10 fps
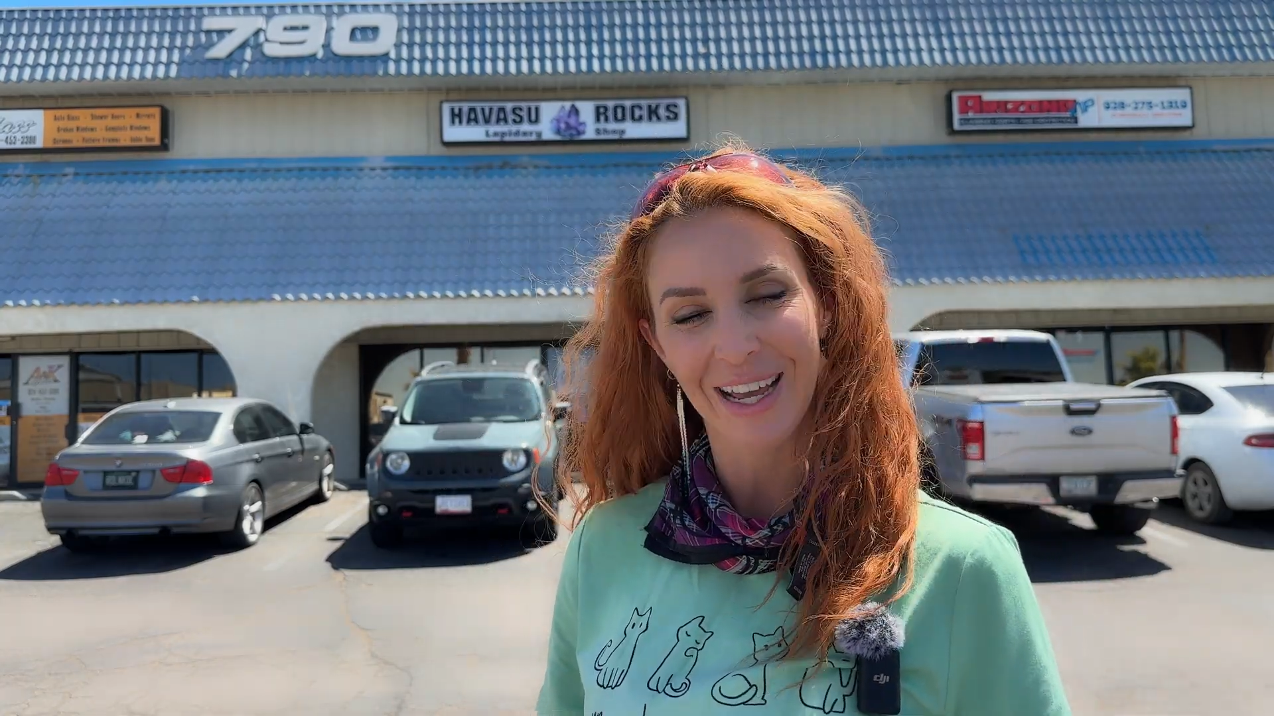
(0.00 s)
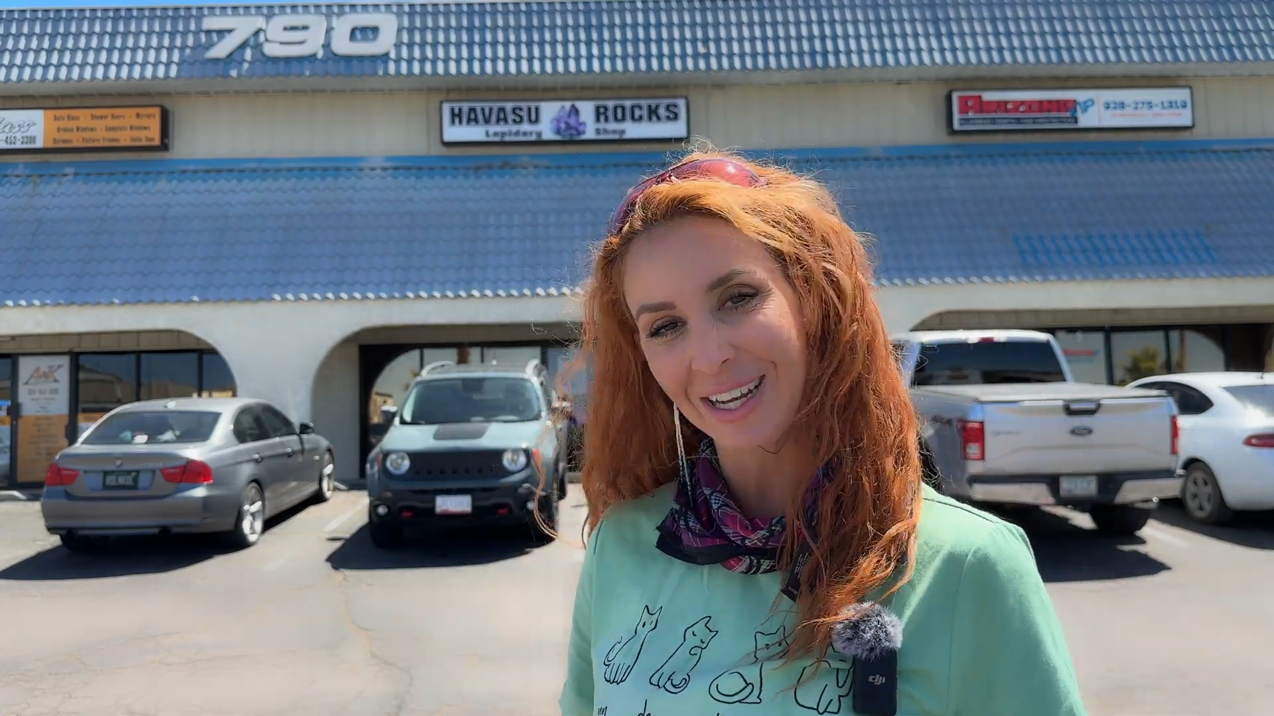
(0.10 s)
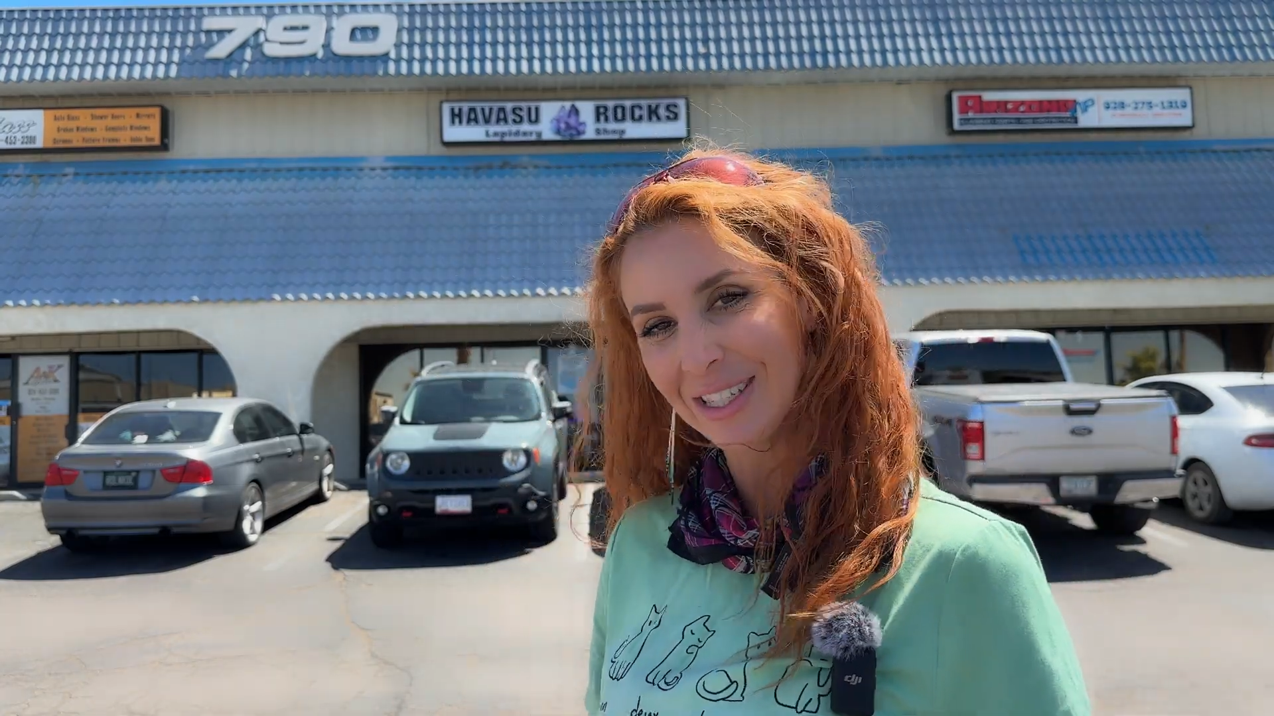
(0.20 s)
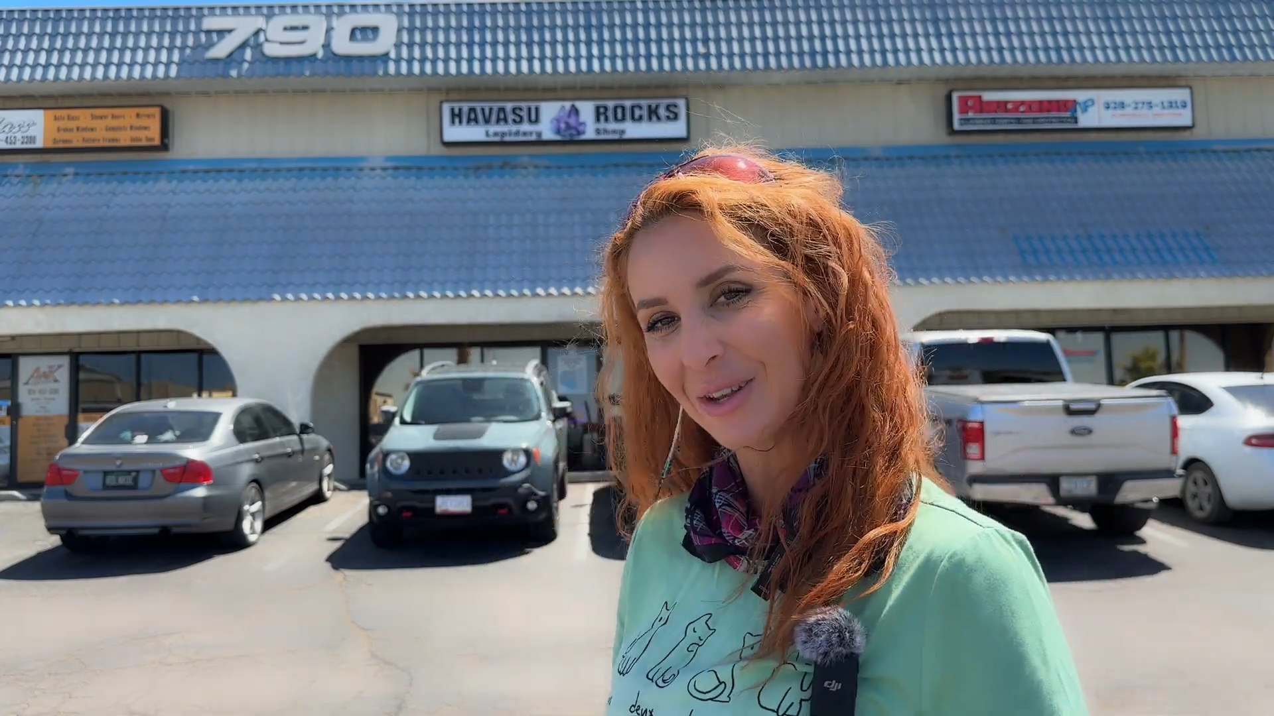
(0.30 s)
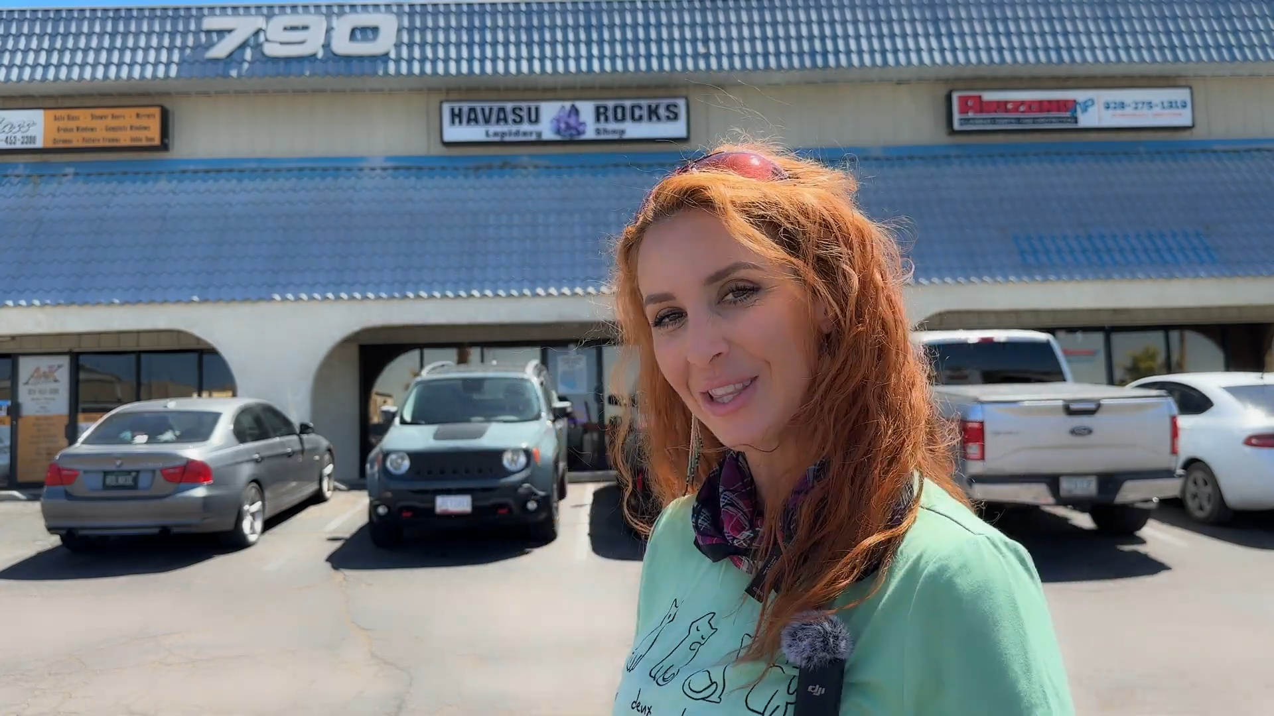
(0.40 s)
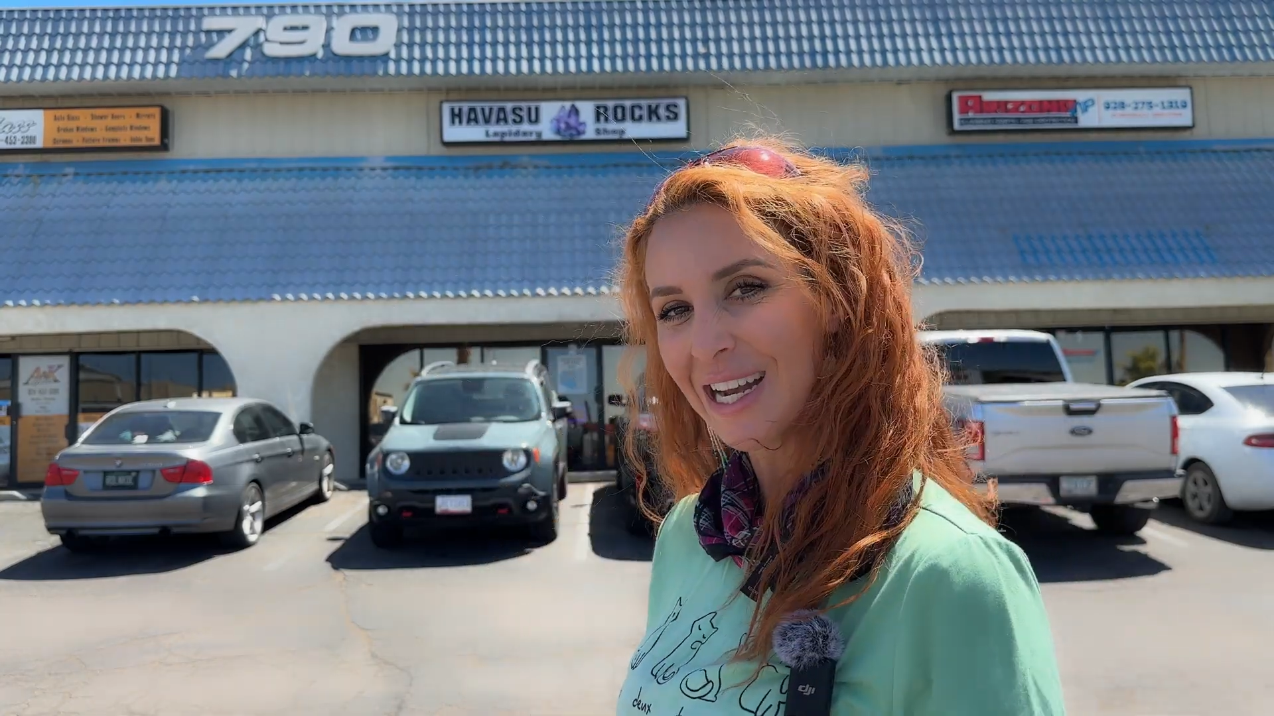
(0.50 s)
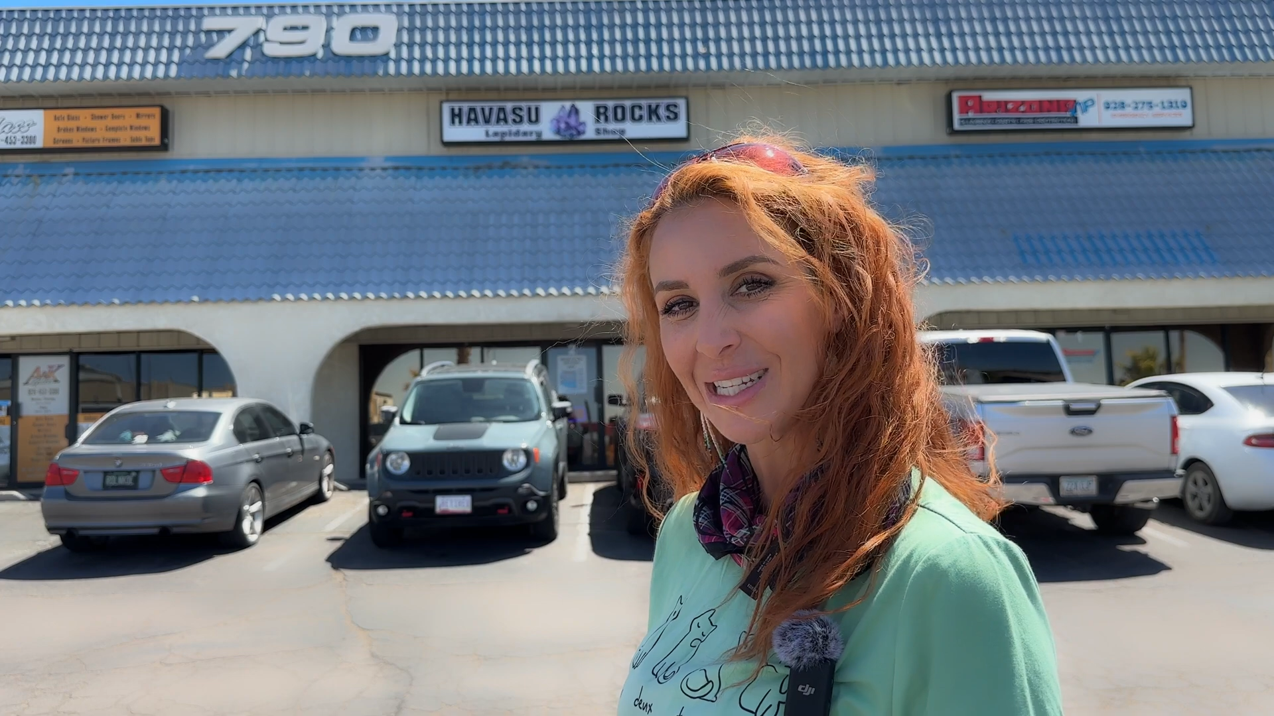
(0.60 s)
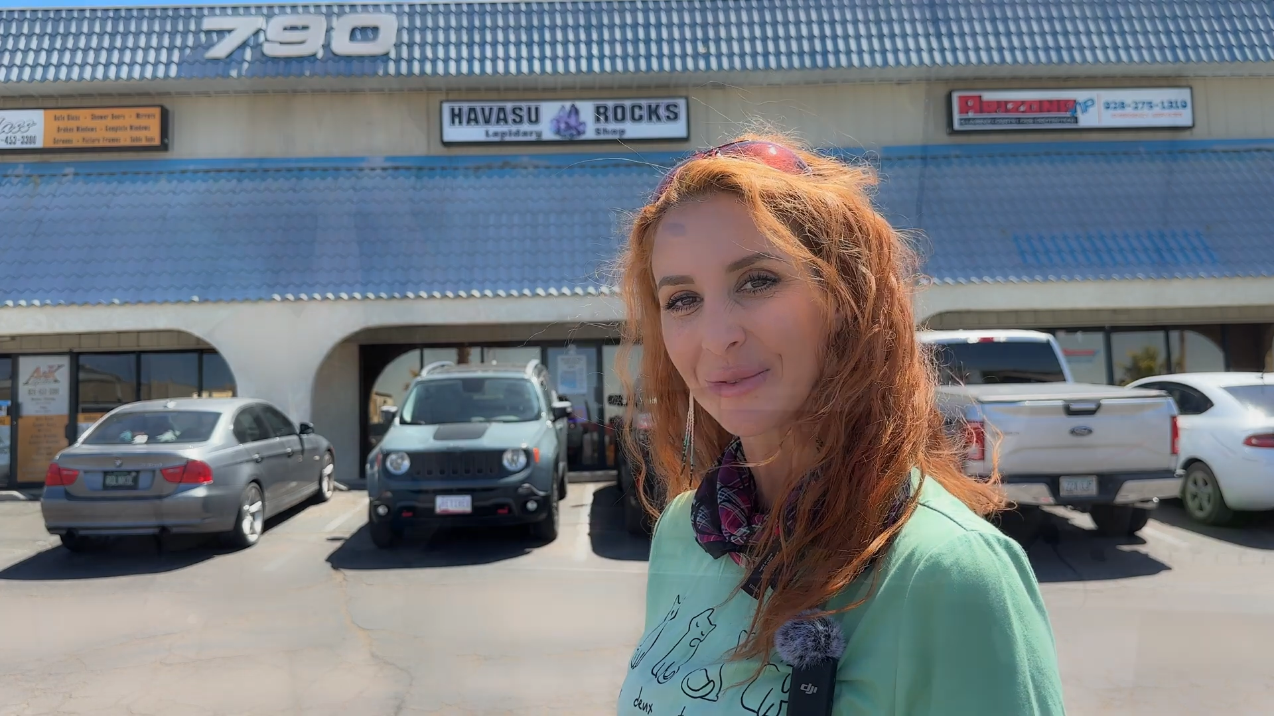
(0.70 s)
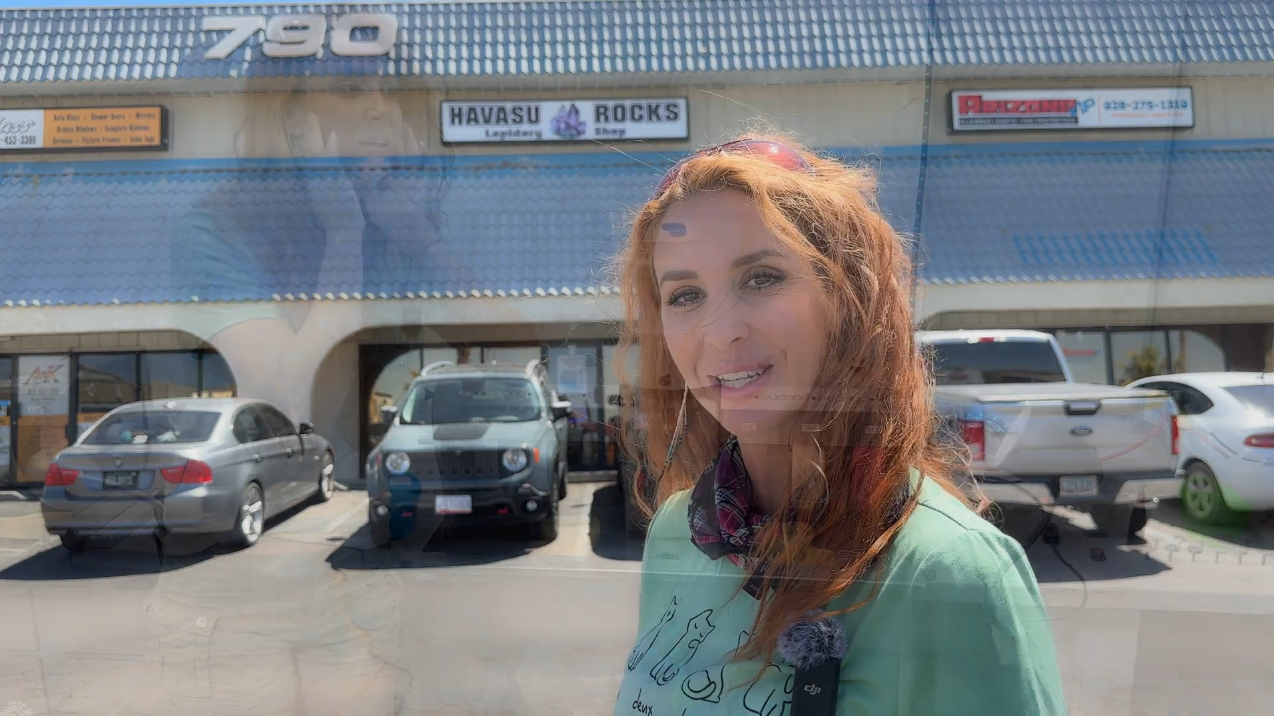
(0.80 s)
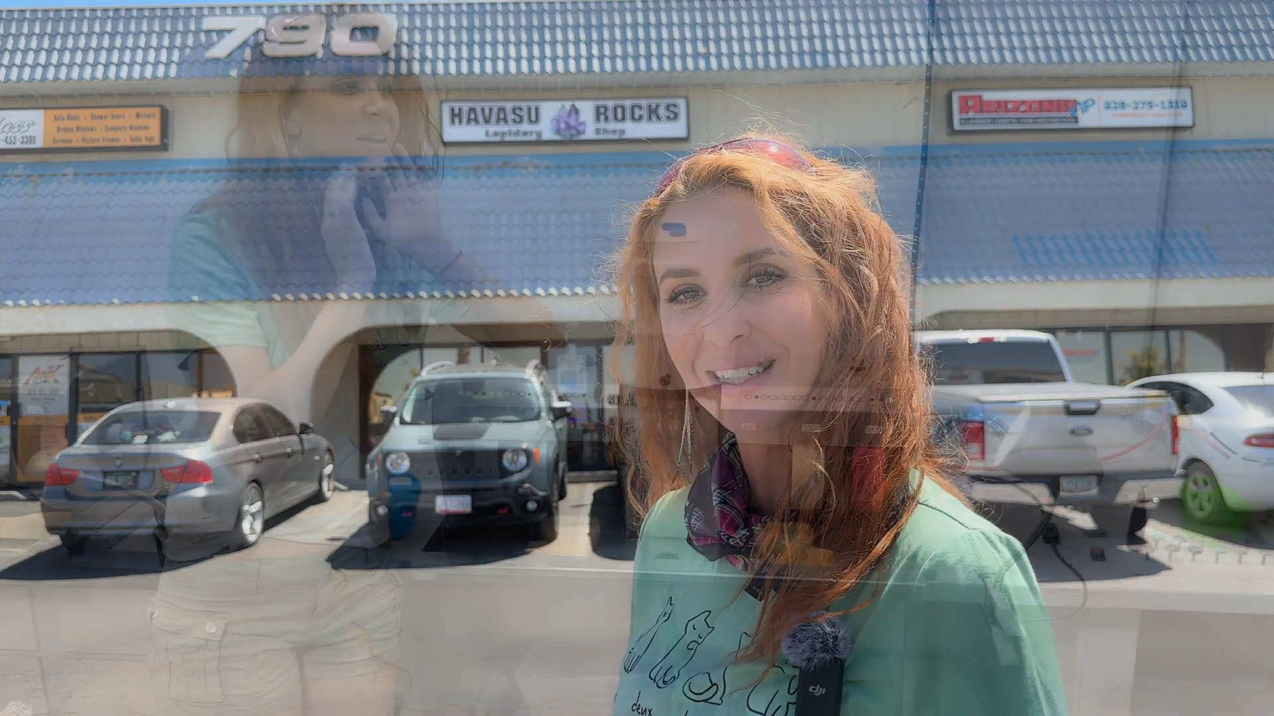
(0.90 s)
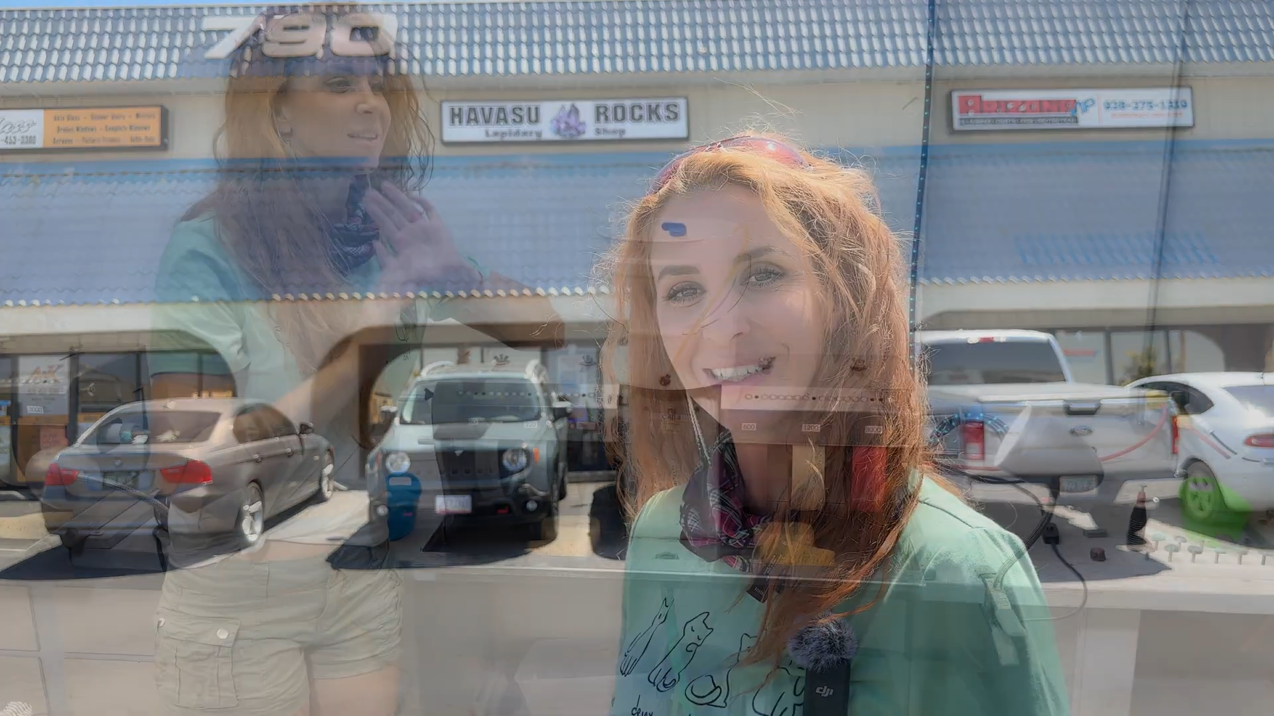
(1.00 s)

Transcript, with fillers: and I'll see you on the next one.